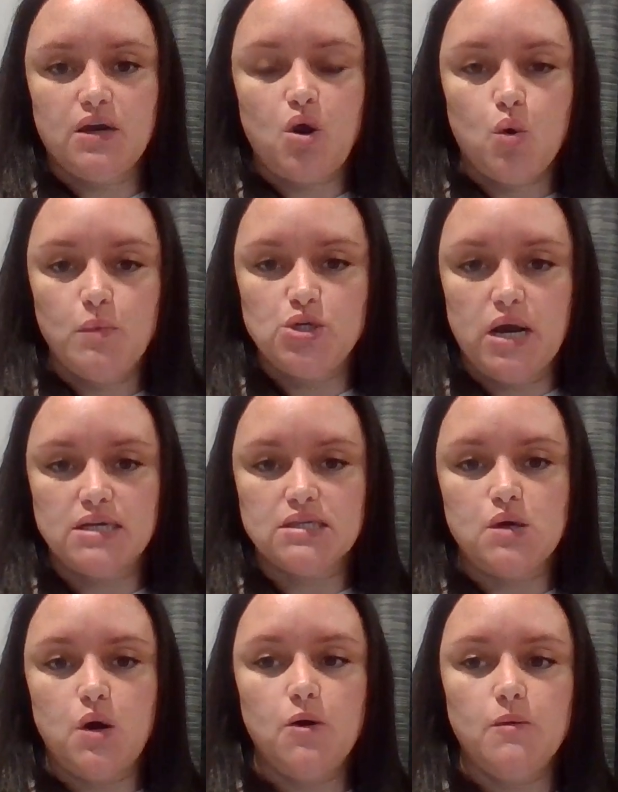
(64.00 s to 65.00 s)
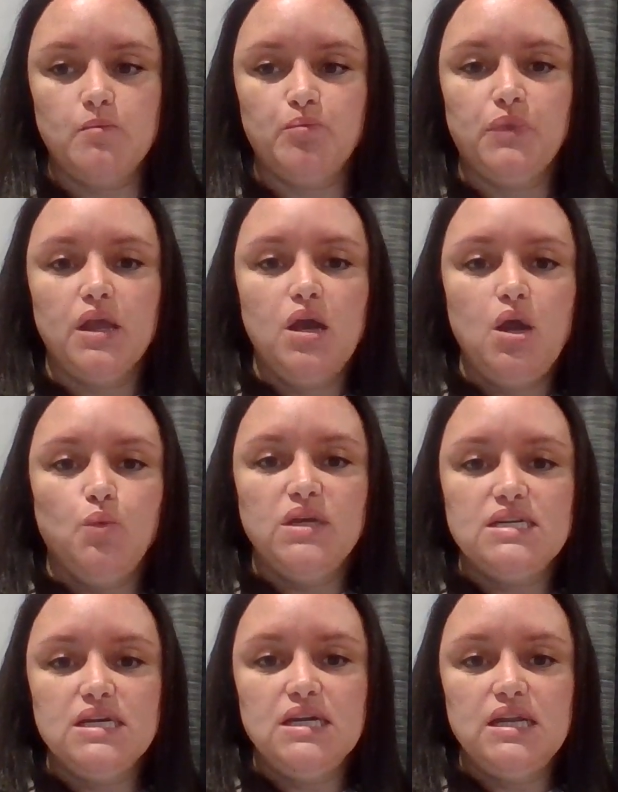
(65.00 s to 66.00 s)
in Drax Hall, we
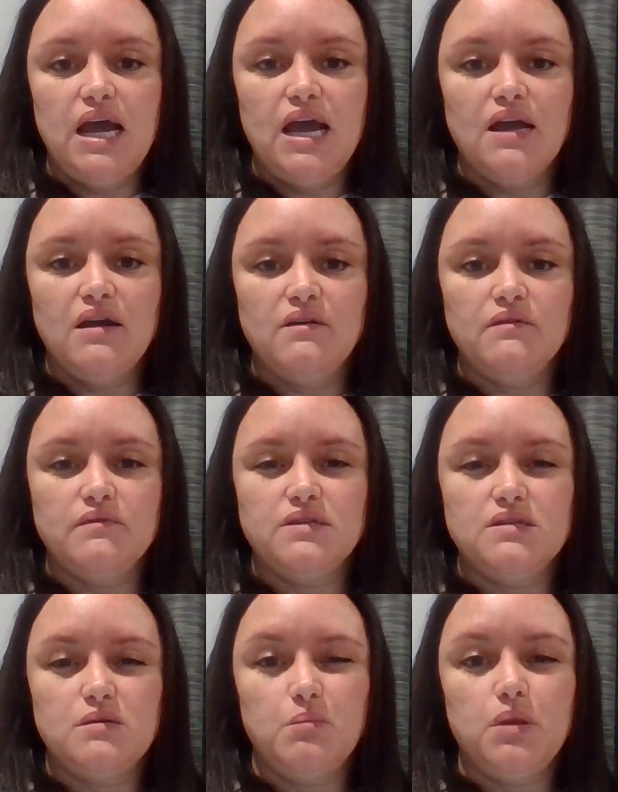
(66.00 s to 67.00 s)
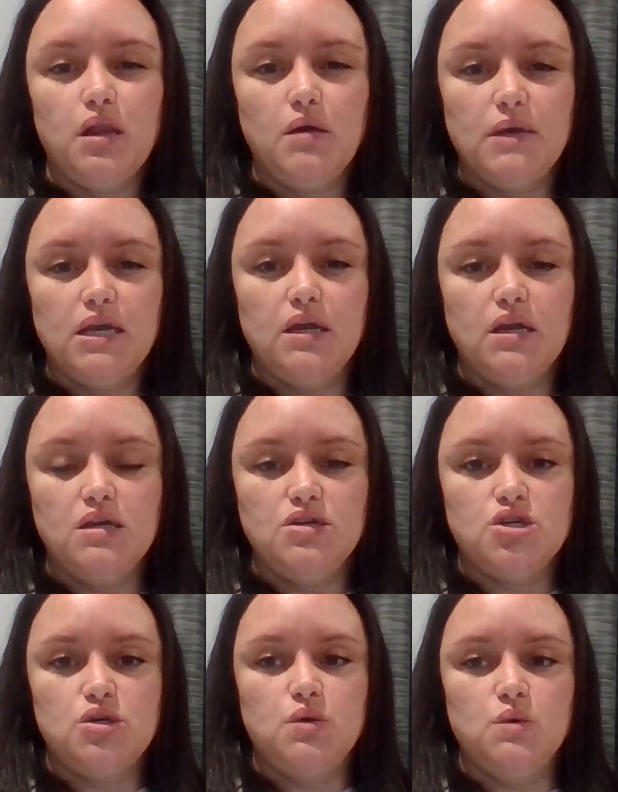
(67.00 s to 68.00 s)
did have some plumbing
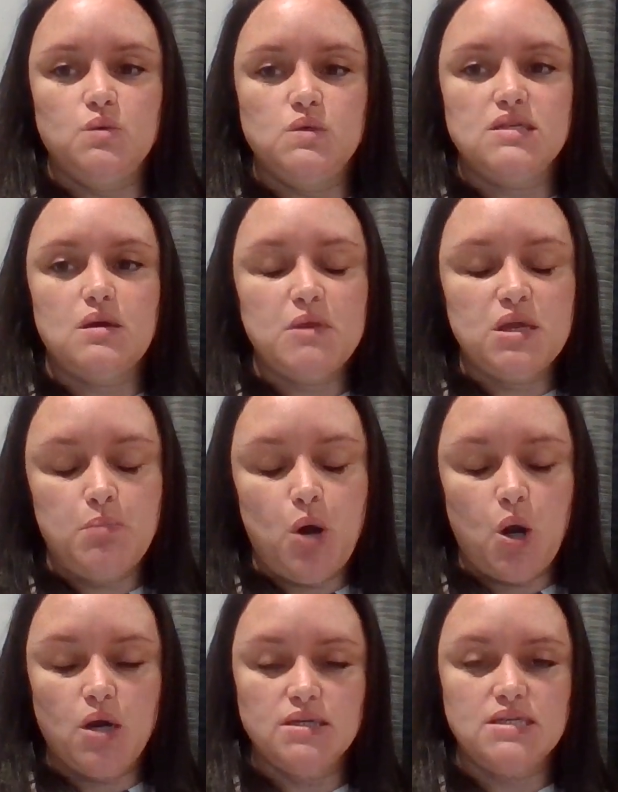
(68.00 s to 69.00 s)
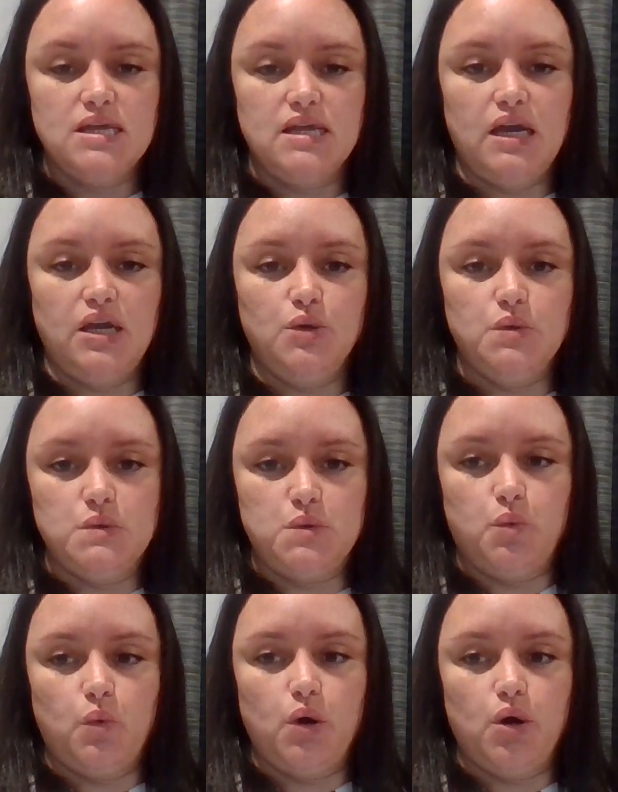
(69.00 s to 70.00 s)
issues. Some of the parts that they used
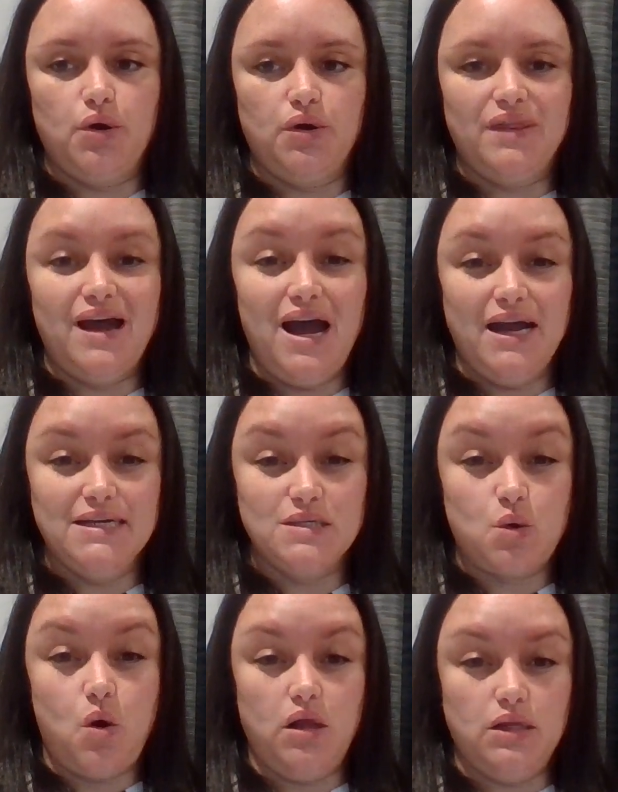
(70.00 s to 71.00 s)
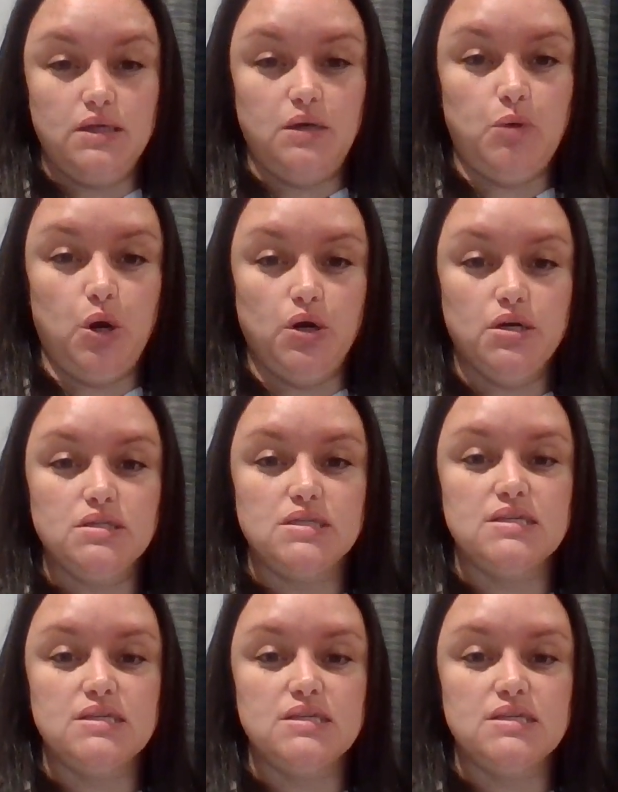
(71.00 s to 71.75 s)
weren't the highest quality parts.